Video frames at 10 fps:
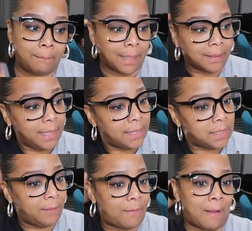my thing
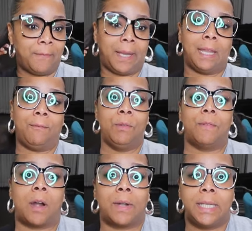is, if I feel like if
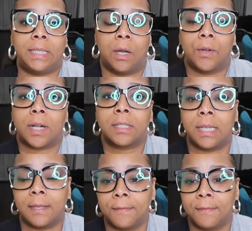you've already told her
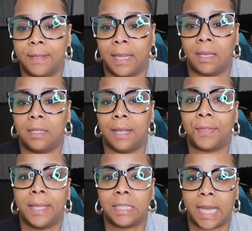stuff and
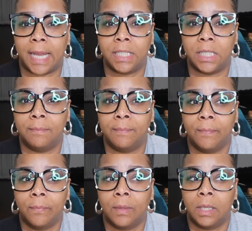nothing is changing,
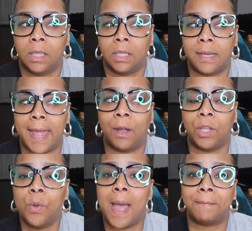now
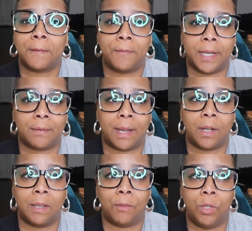you have to figure
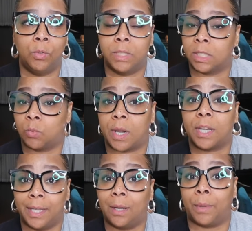out if you just want
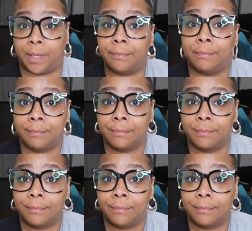to deal with it.